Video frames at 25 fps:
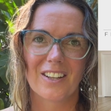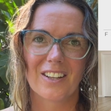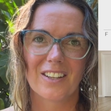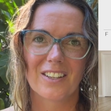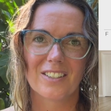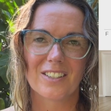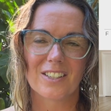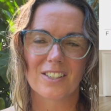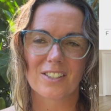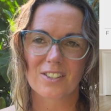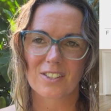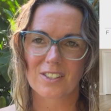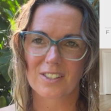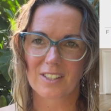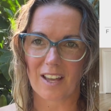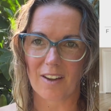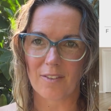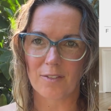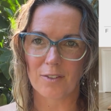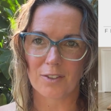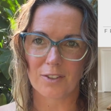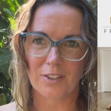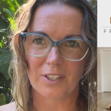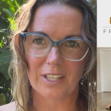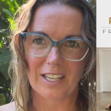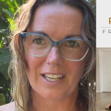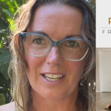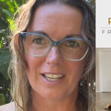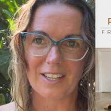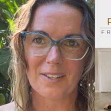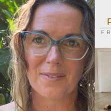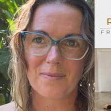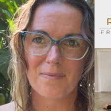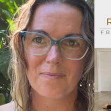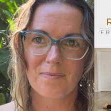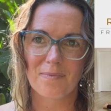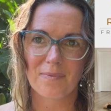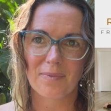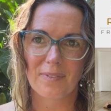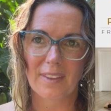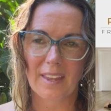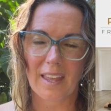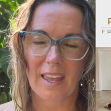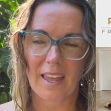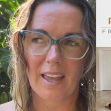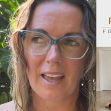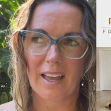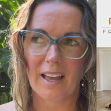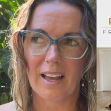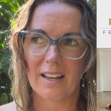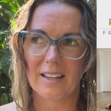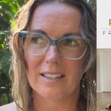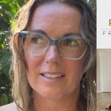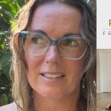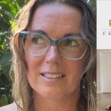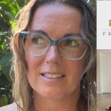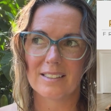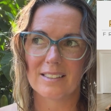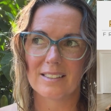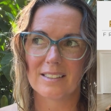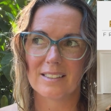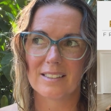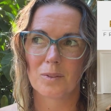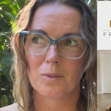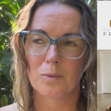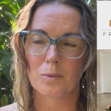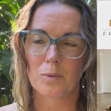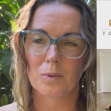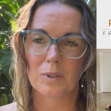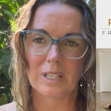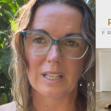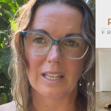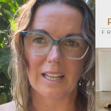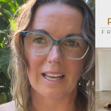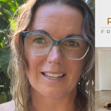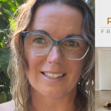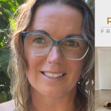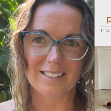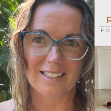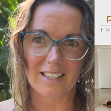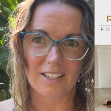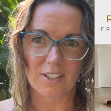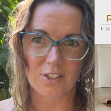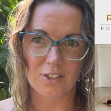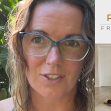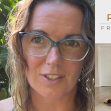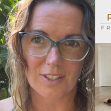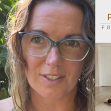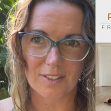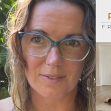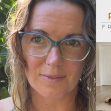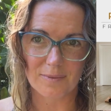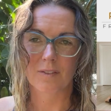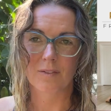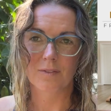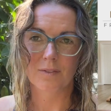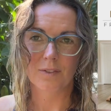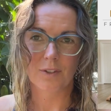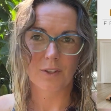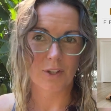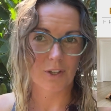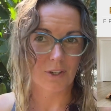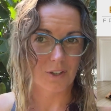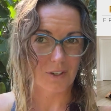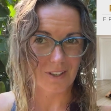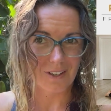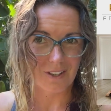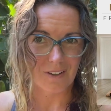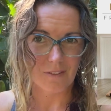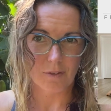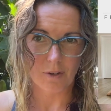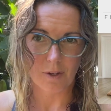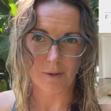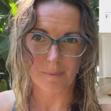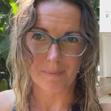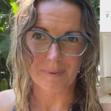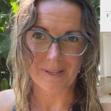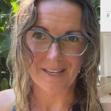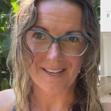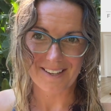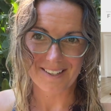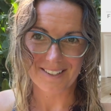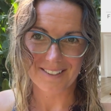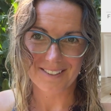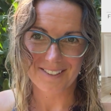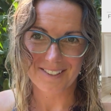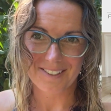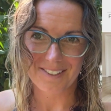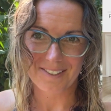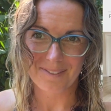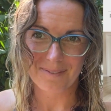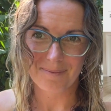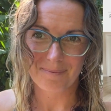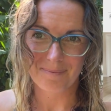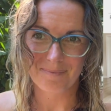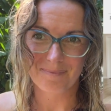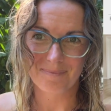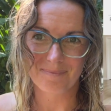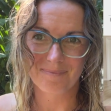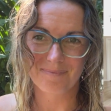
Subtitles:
discovery, and realization for the good of all beings.